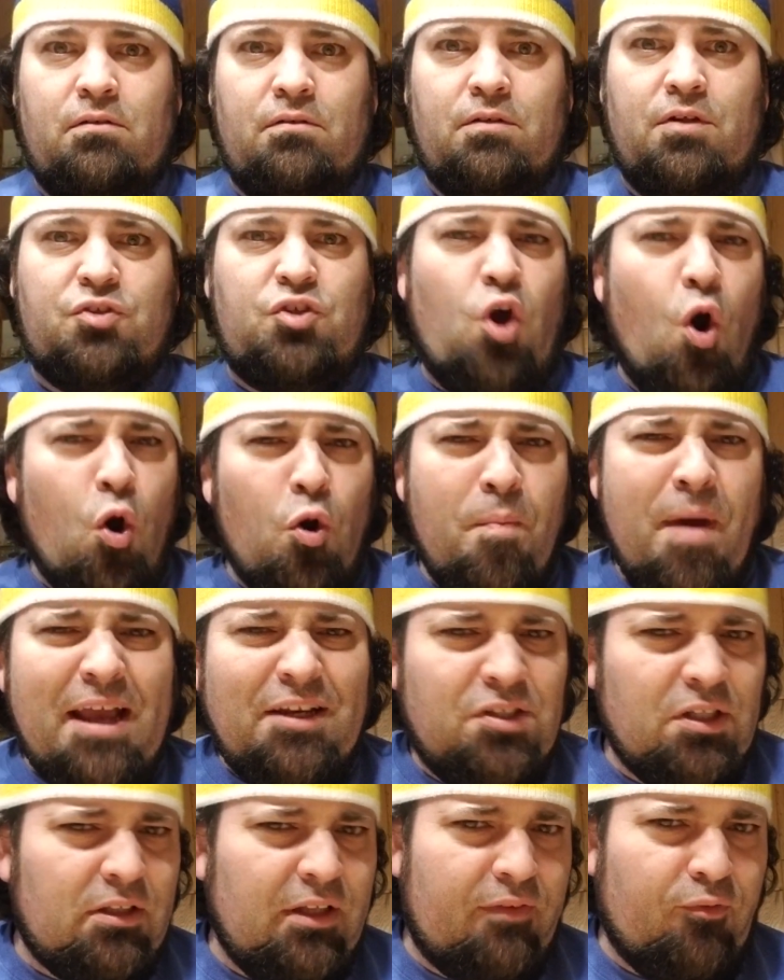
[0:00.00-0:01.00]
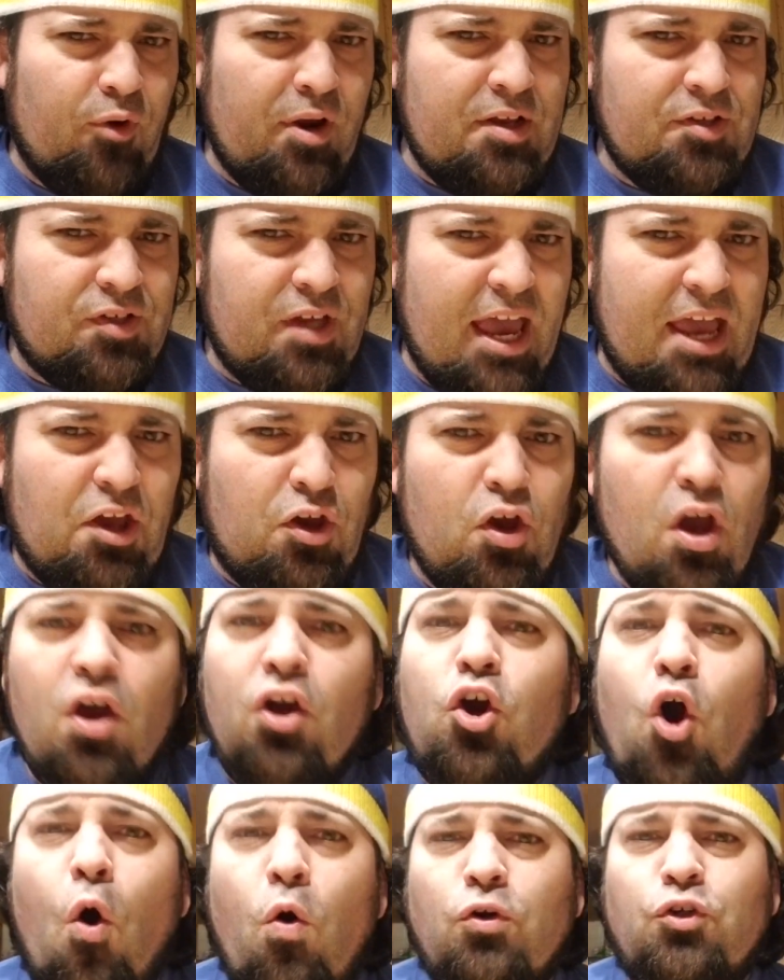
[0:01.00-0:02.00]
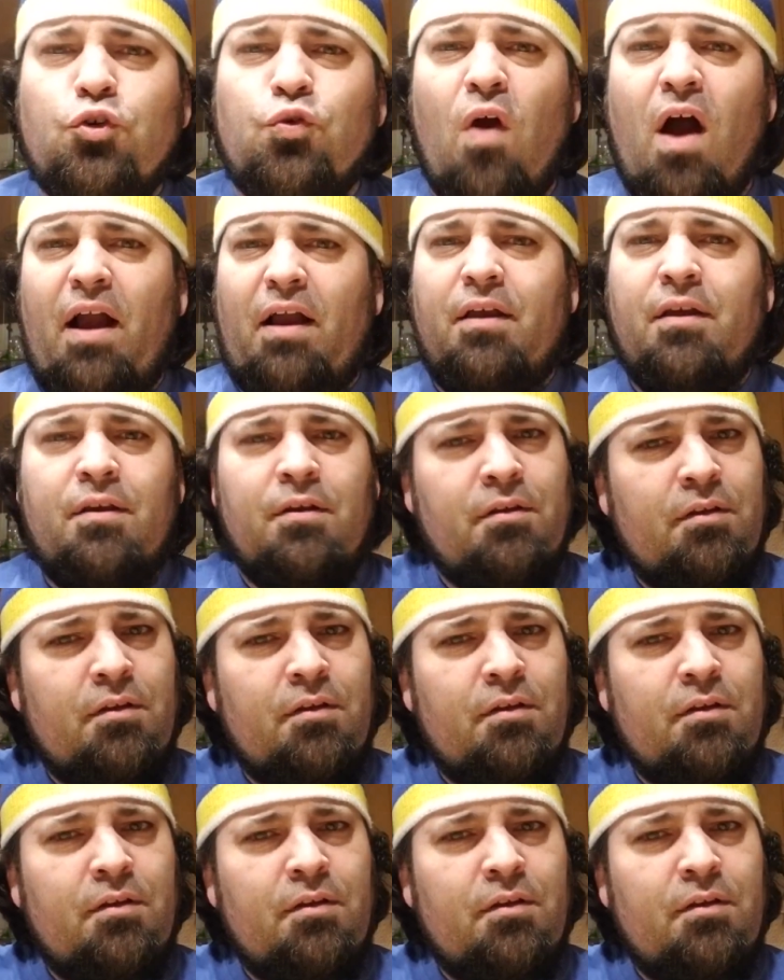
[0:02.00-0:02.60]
Does Coke make deliveries? Hey, Coke truck,